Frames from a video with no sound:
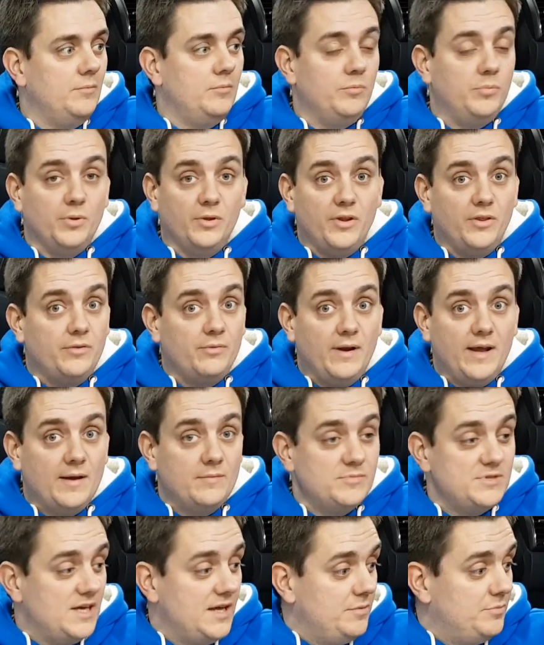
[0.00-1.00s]
But the
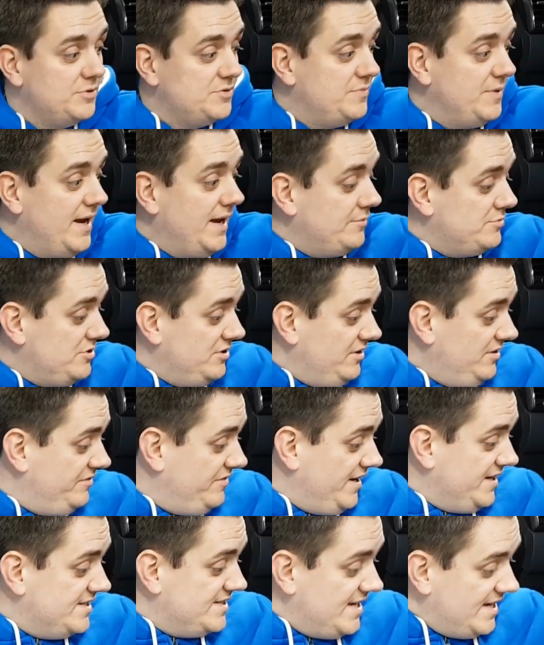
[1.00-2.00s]
3M tape has been absolutely
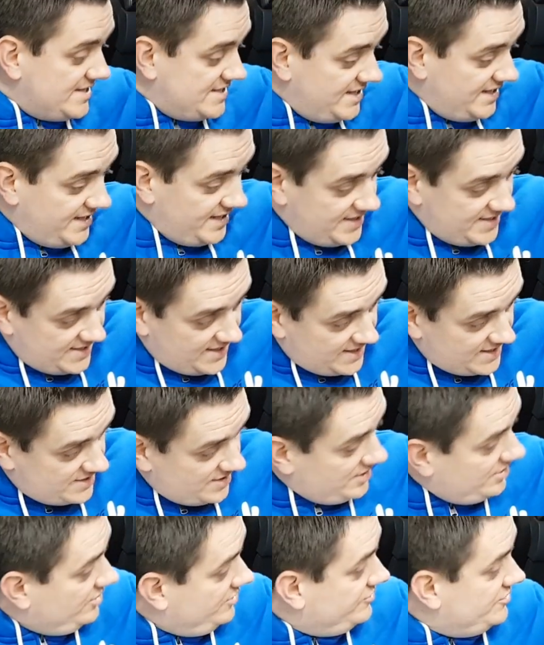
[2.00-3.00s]
fantastic. It's easy
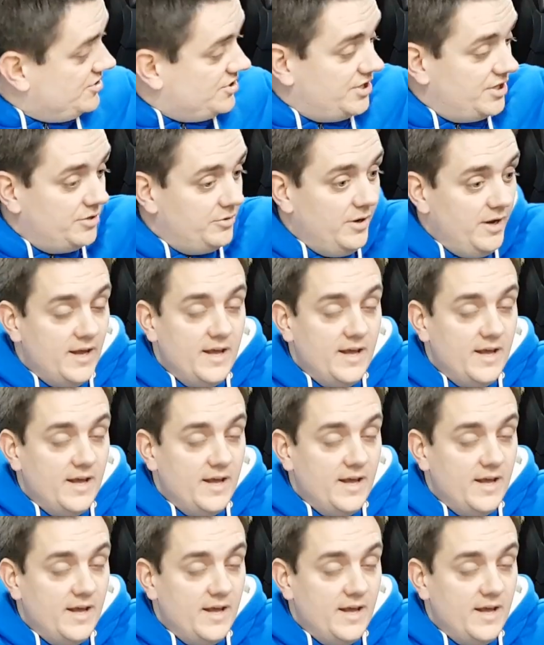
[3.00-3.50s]
enough to do.